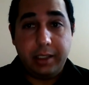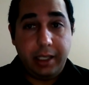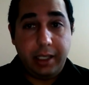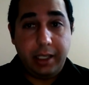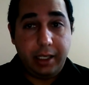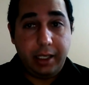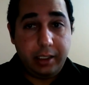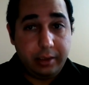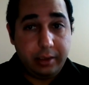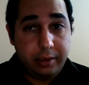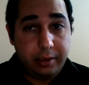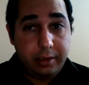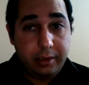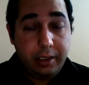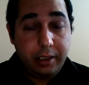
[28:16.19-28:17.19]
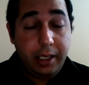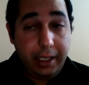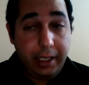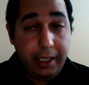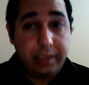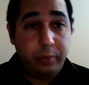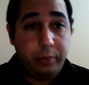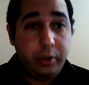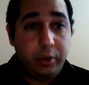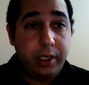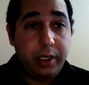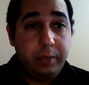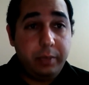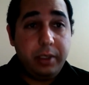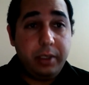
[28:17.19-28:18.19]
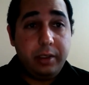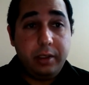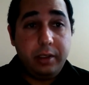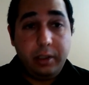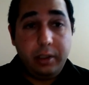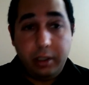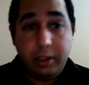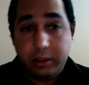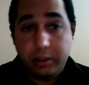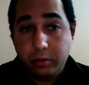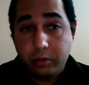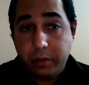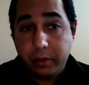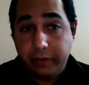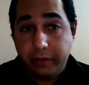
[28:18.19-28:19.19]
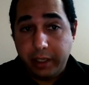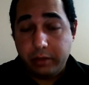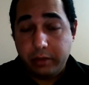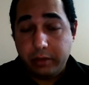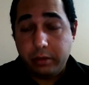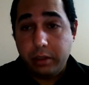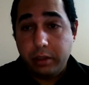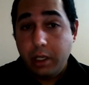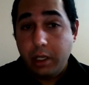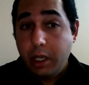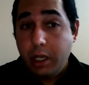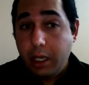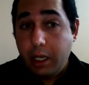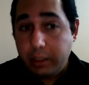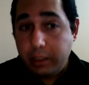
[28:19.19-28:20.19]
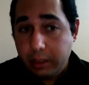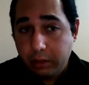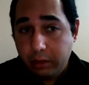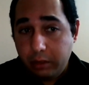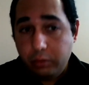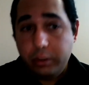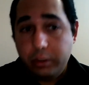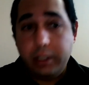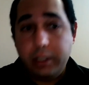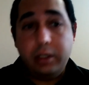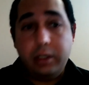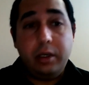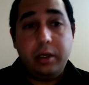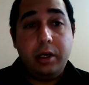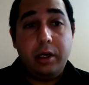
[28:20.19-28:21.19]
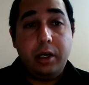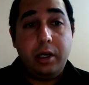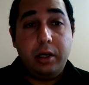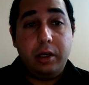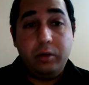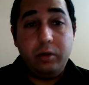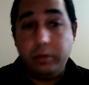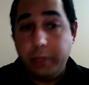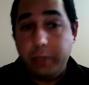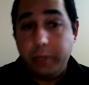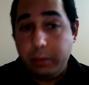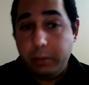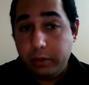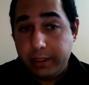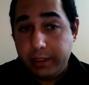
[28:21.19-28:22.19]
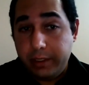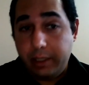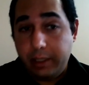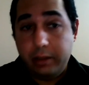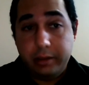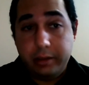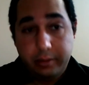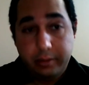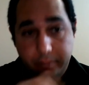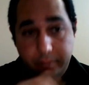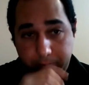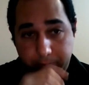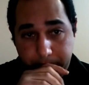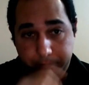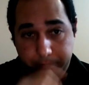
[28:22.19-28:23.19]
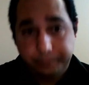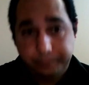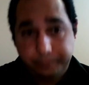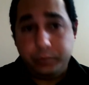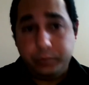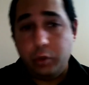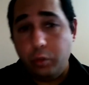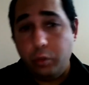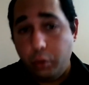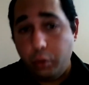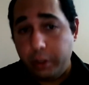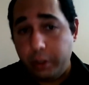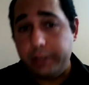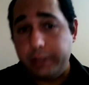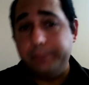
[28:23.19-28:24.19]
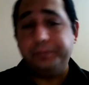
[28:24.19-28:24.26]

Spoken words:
And as a bookkeeping supervisor, it is including good people skills to work